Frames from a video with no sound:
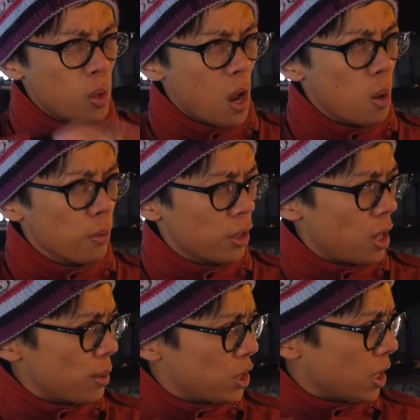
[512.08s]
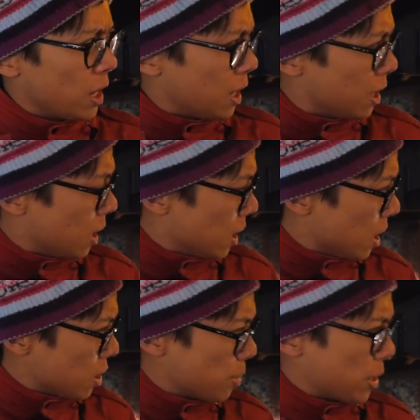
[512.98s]
home for a cup of tea
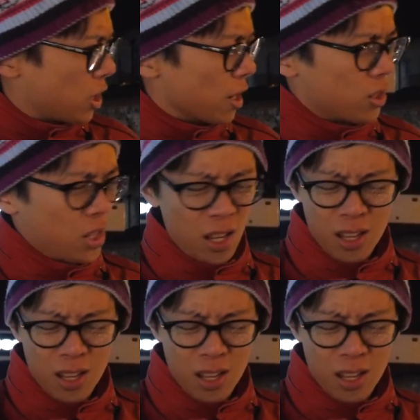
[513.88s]
and some biscuits.